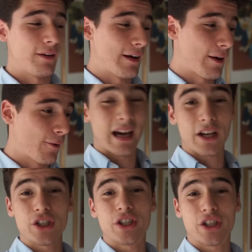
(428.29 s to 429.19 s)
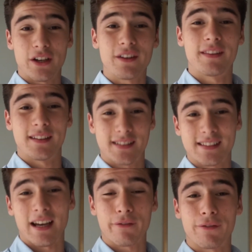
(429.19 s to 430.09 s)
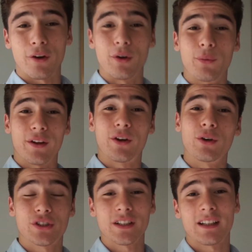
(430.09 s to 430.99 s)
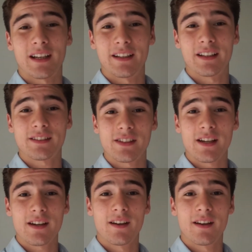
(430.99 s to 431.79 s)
Now, I actually shared this exact funnel with a coaching client yesterday,